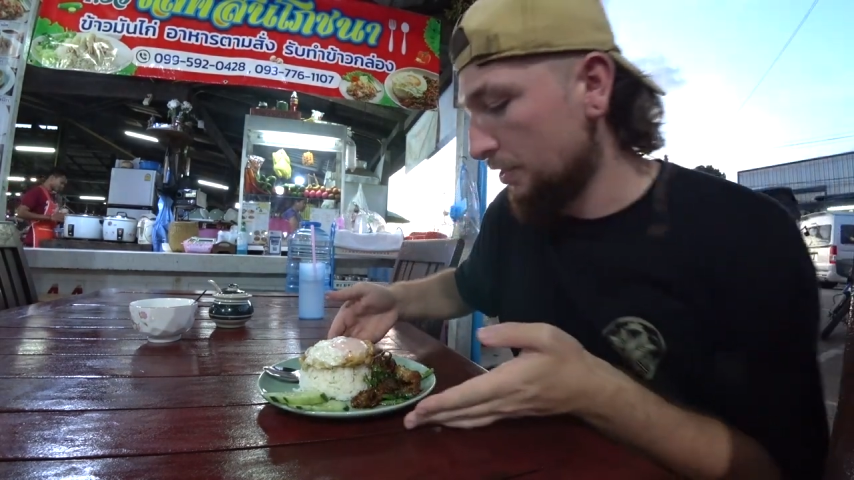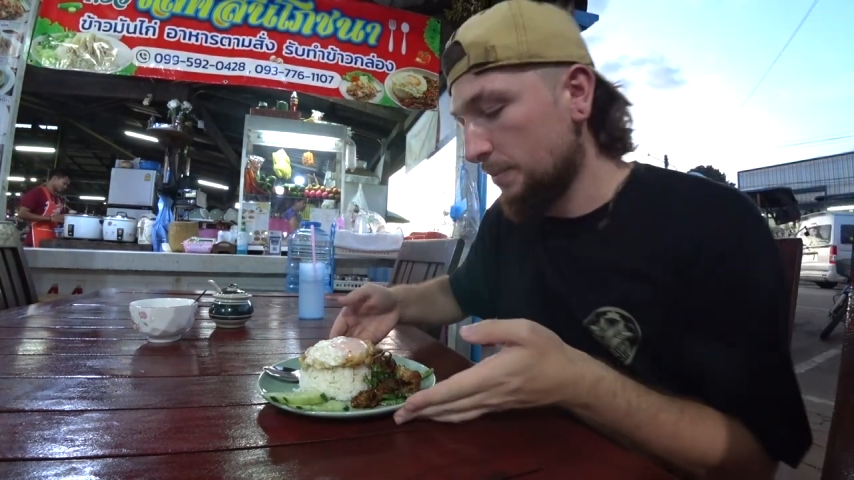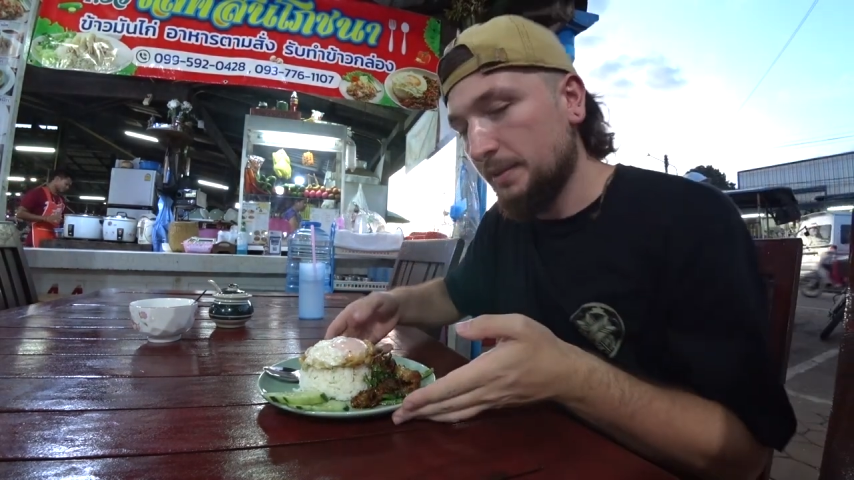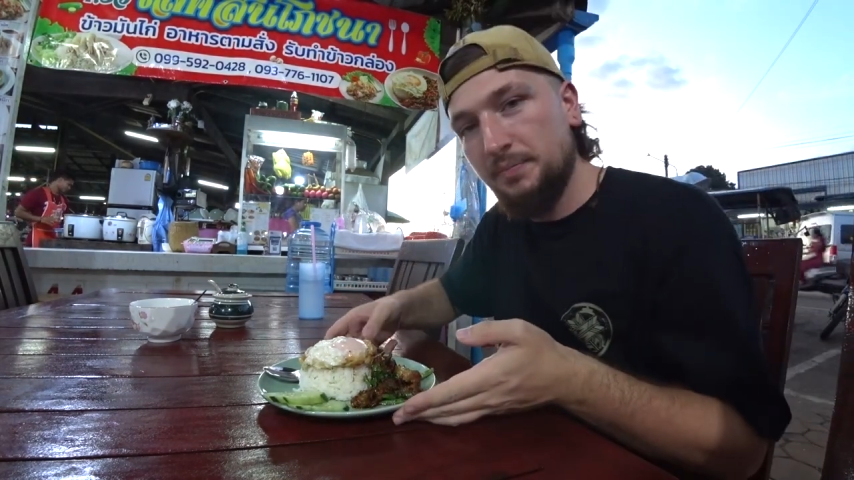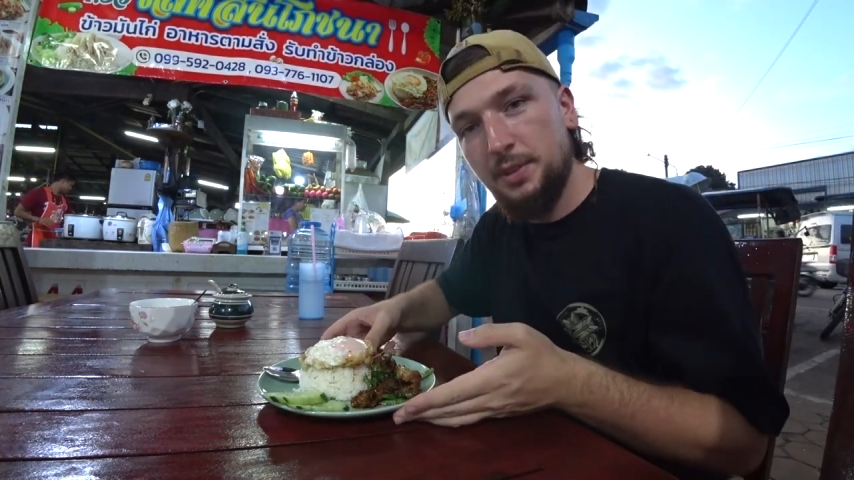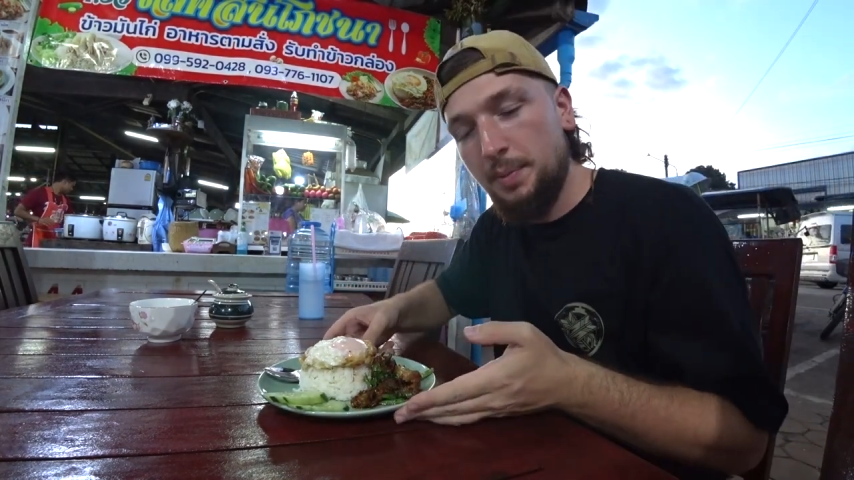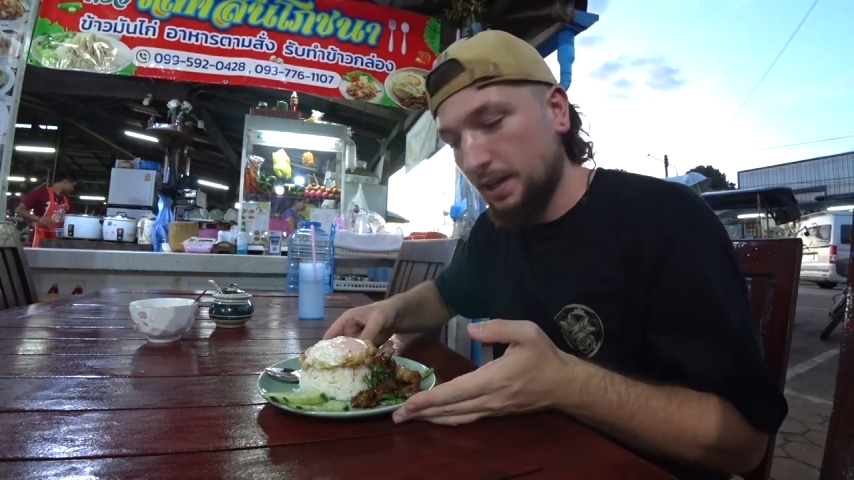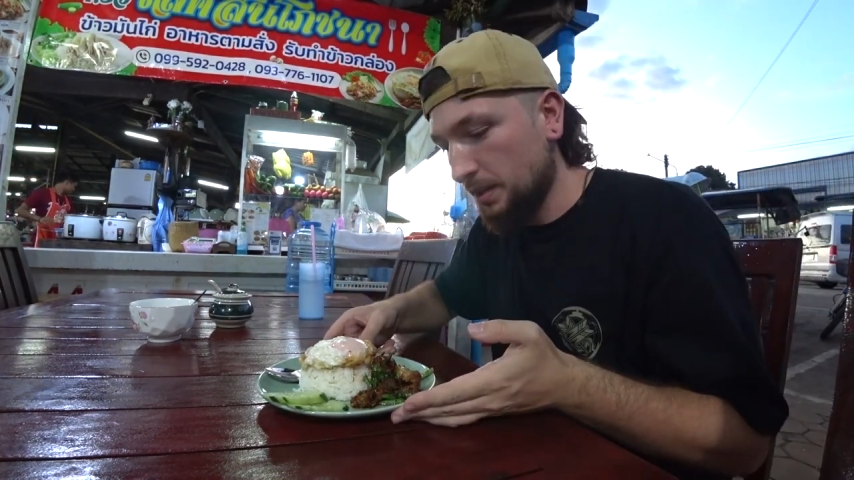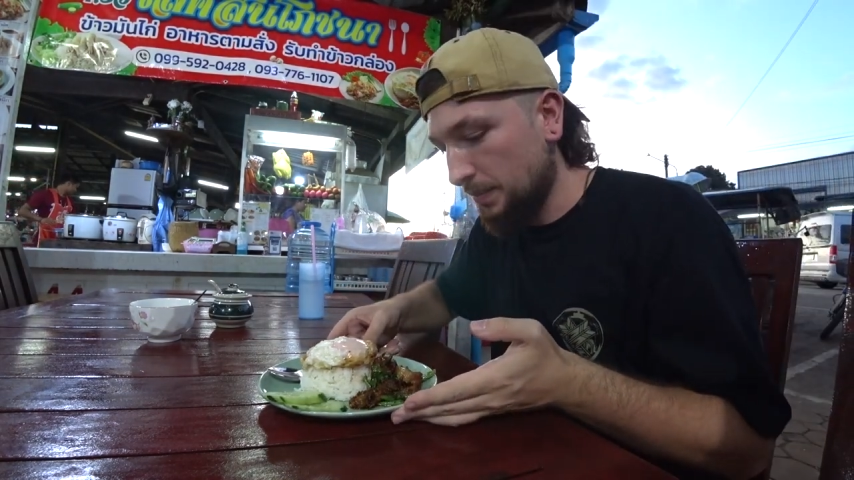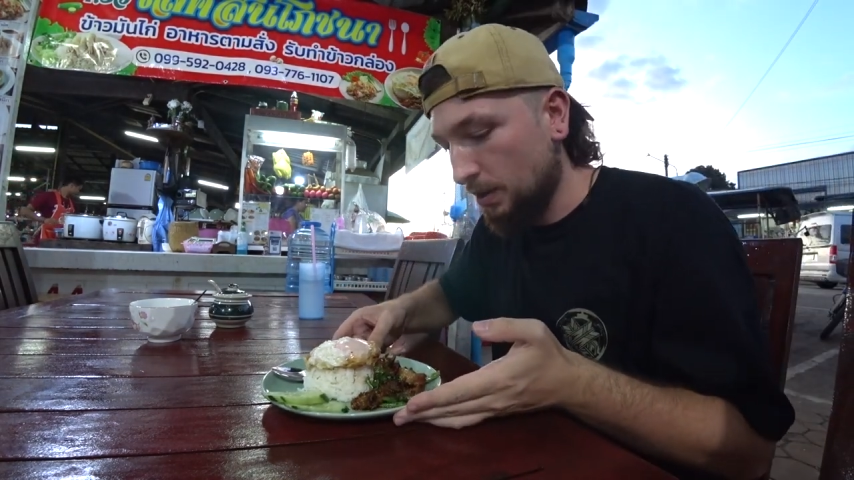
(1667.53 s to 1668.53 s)
filming. The
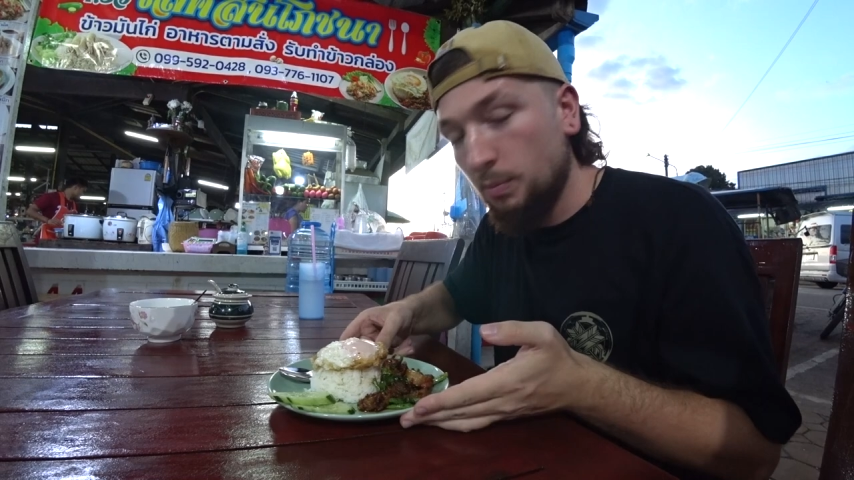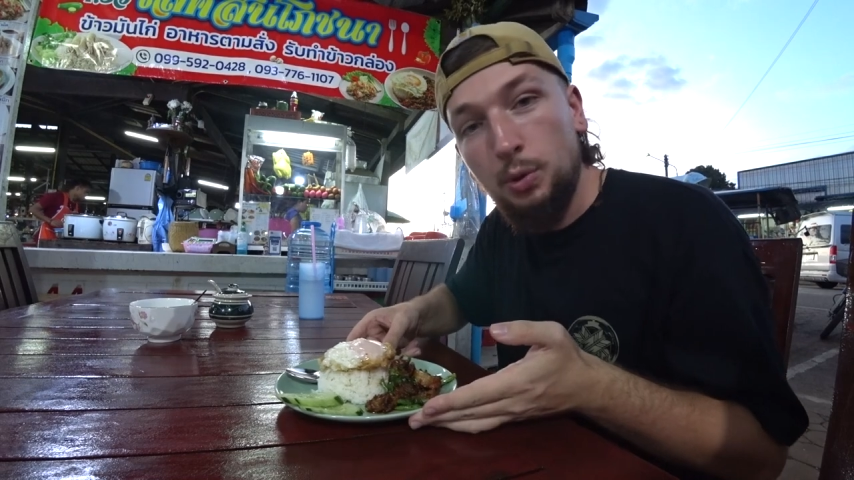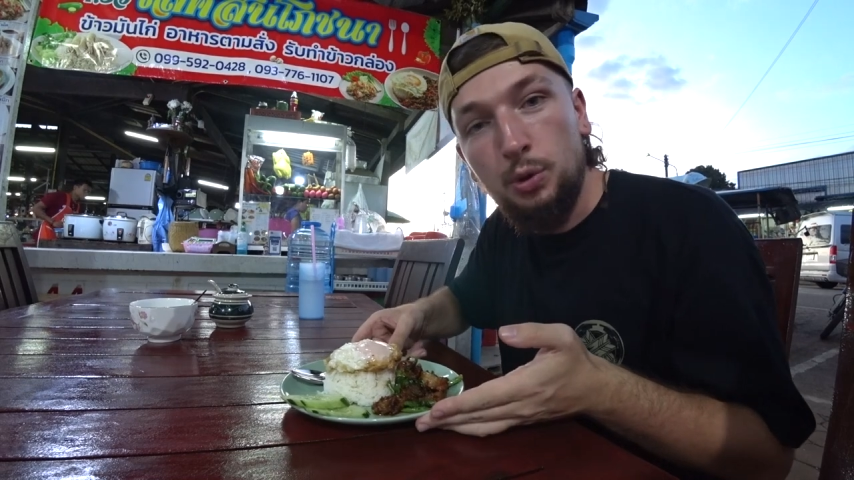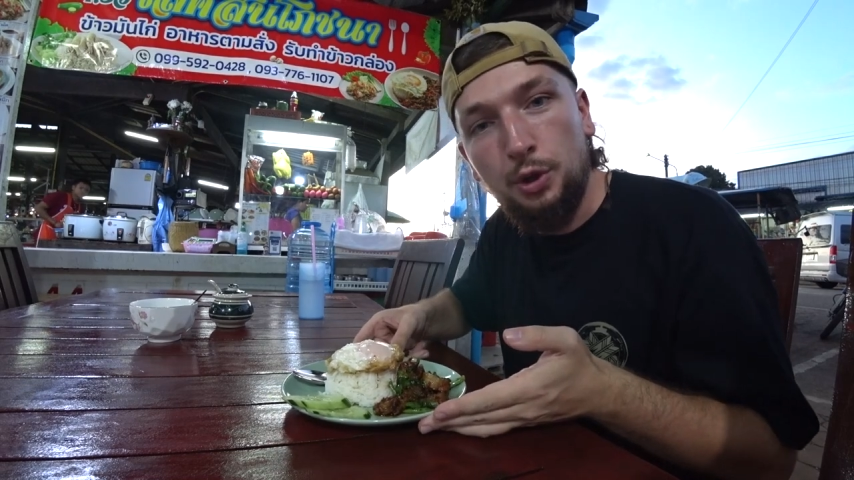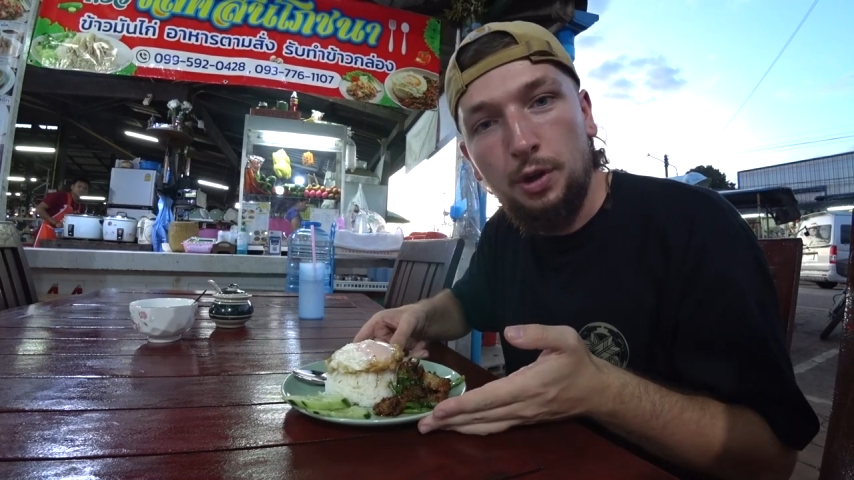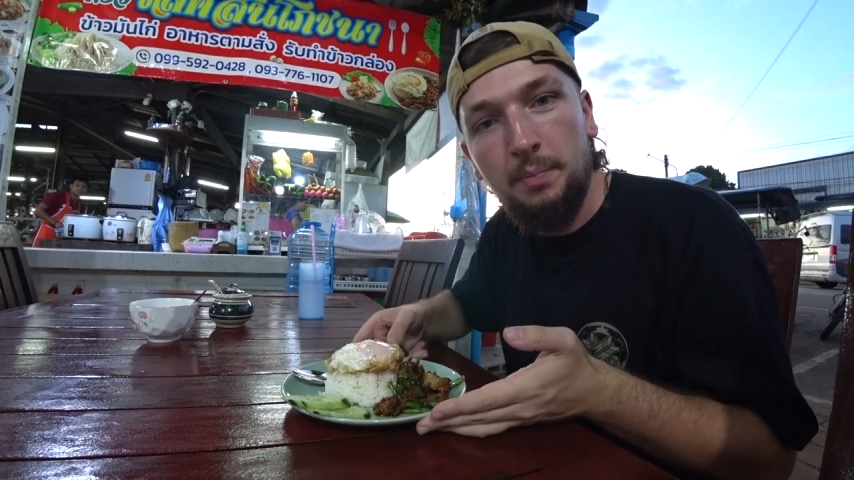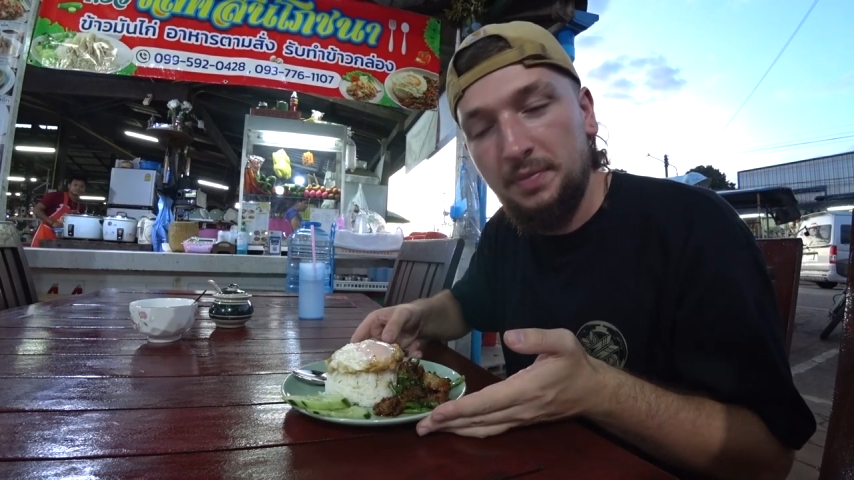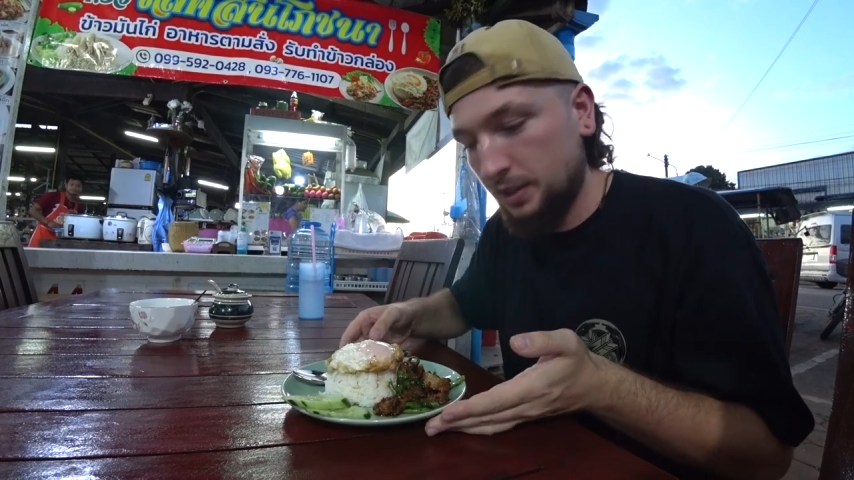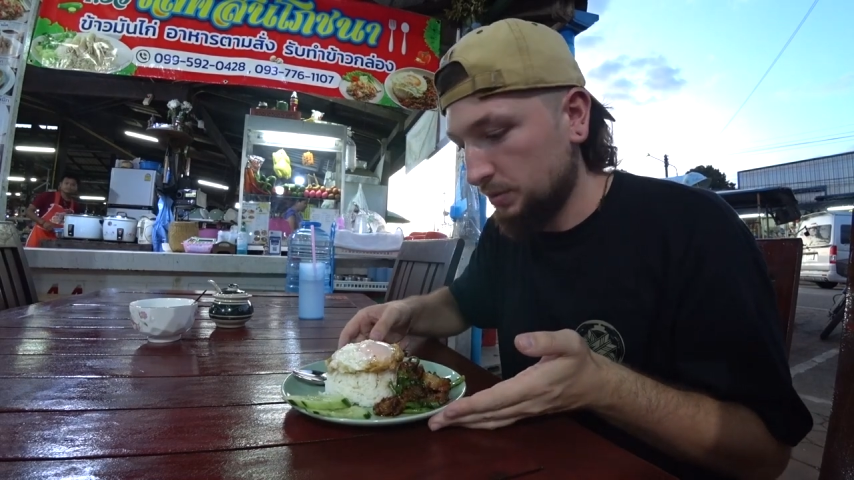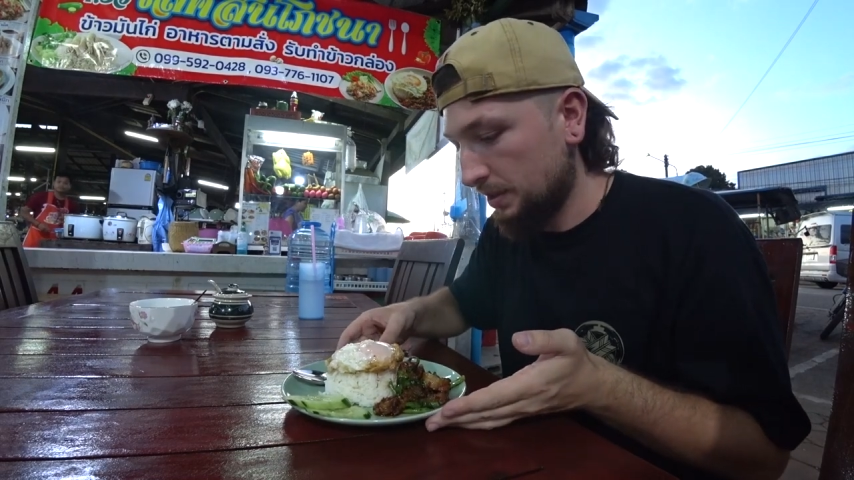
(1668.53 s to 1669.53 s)
pak papao mu krob,
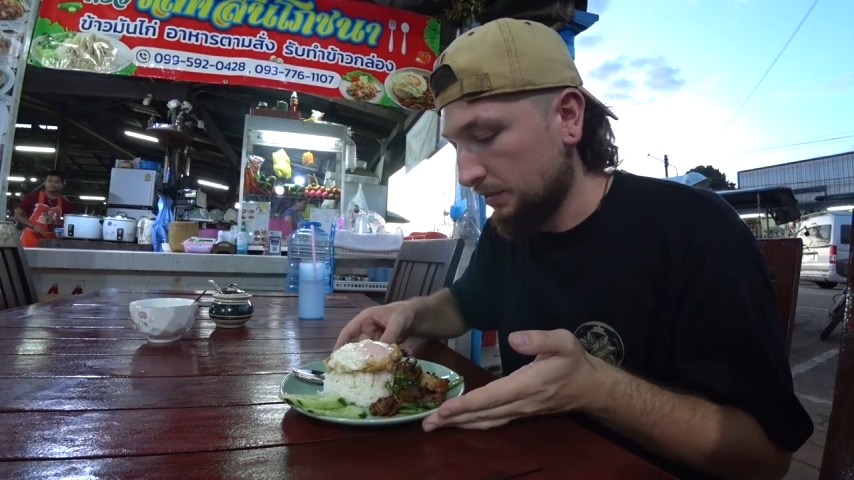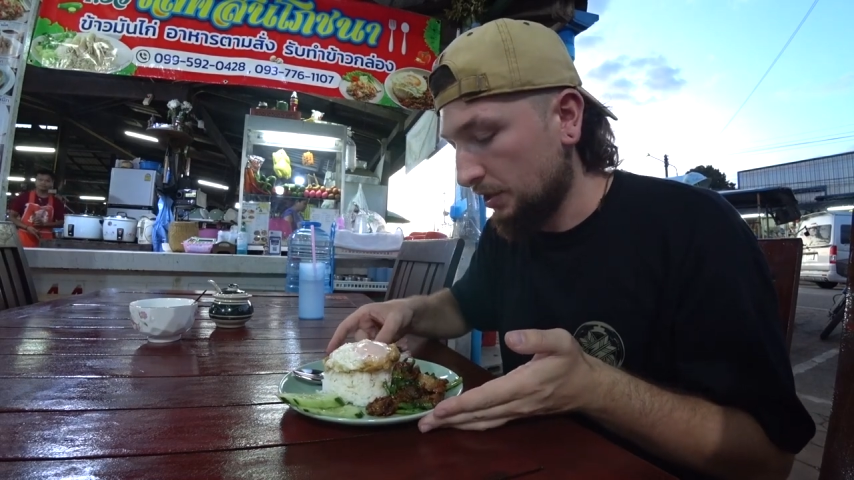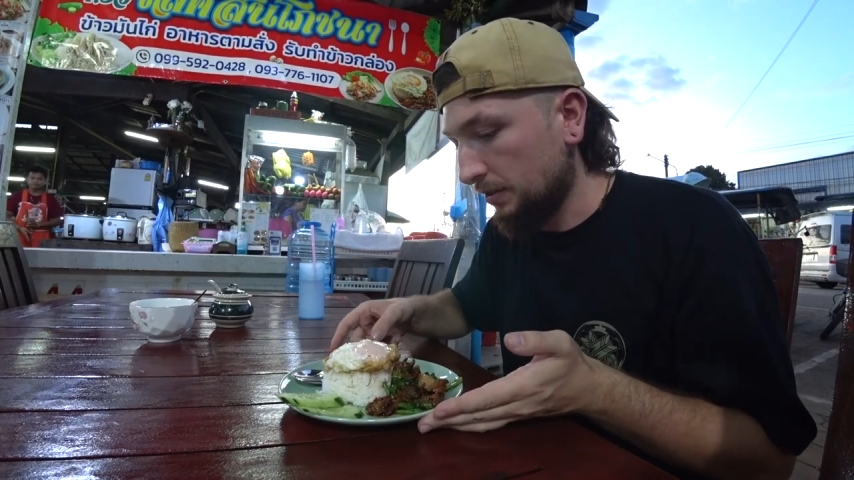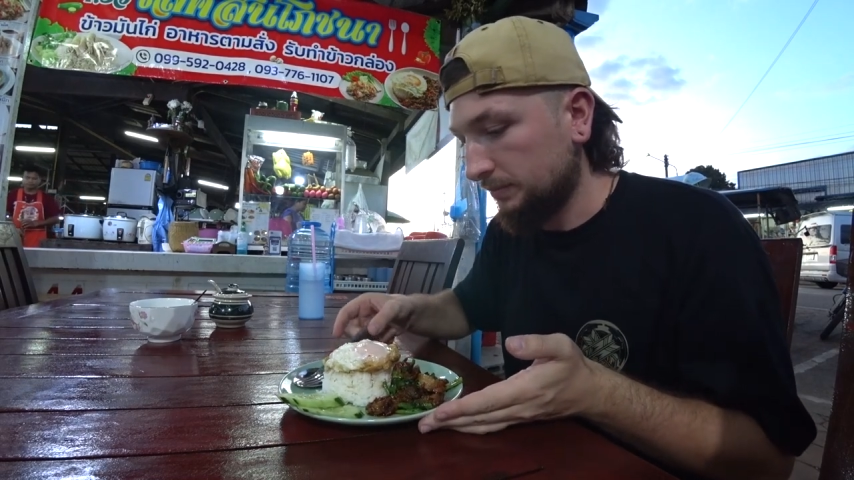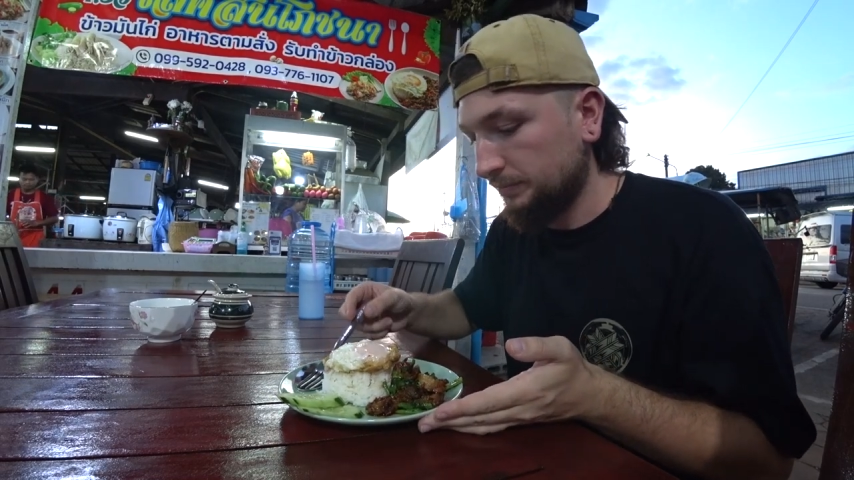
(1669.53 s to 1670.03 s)
that's what I've got.